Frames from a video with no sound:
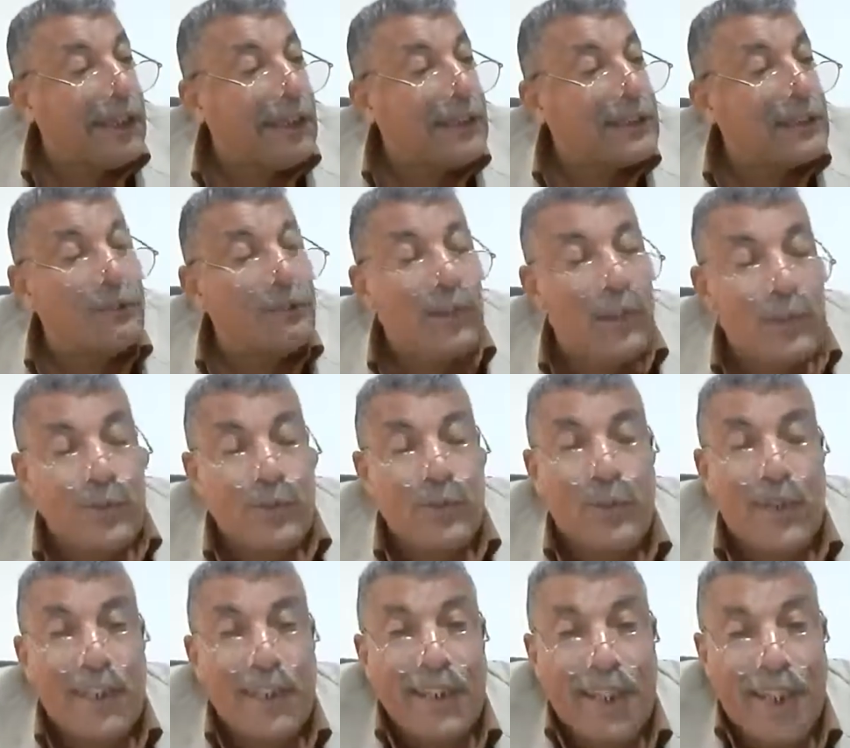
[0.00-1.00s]
is
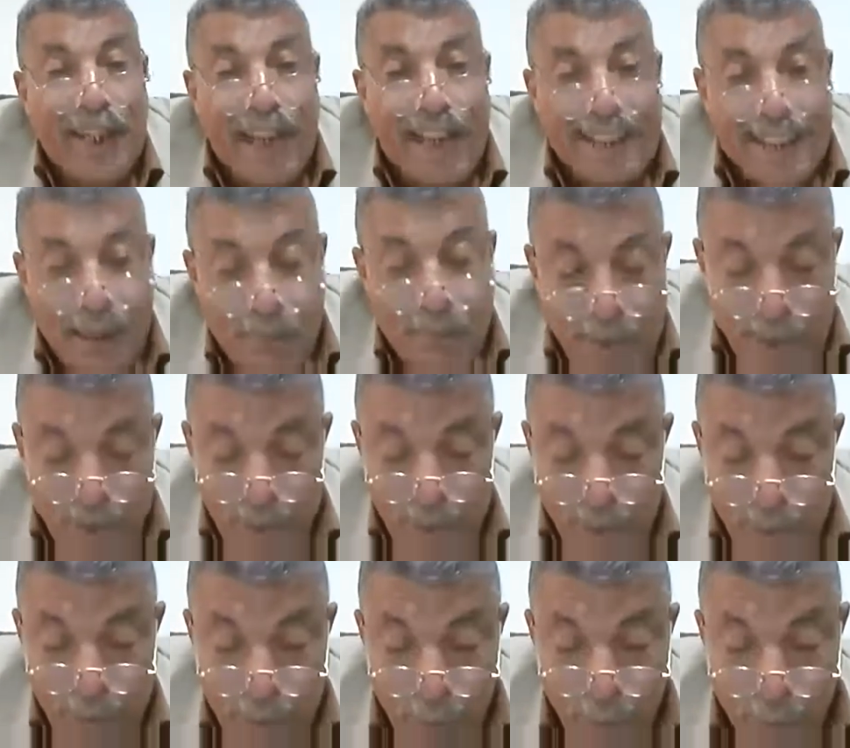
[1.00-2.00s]
virtually a
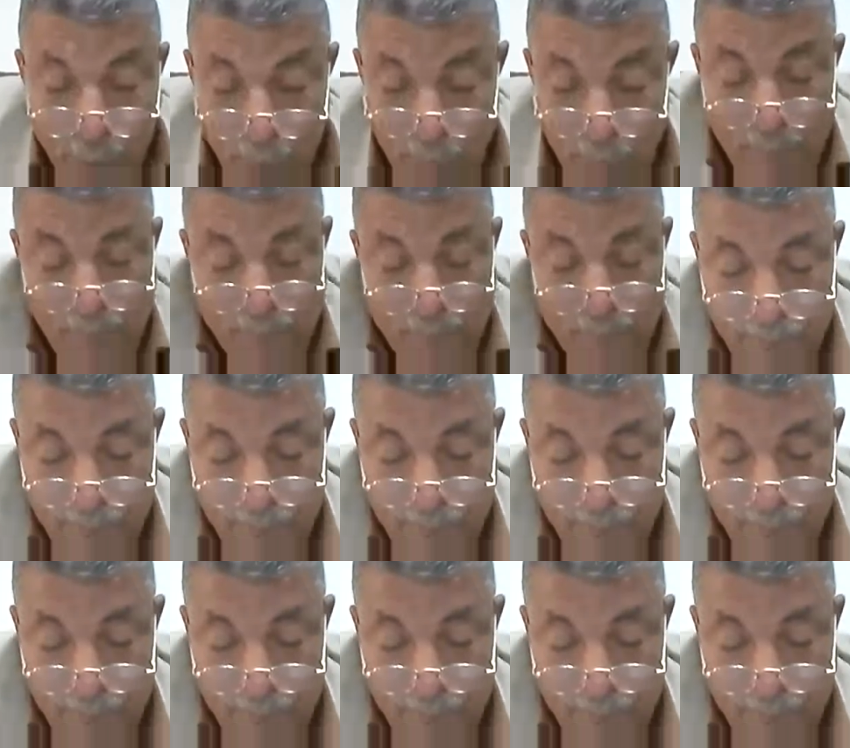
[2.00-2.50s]
chemical term,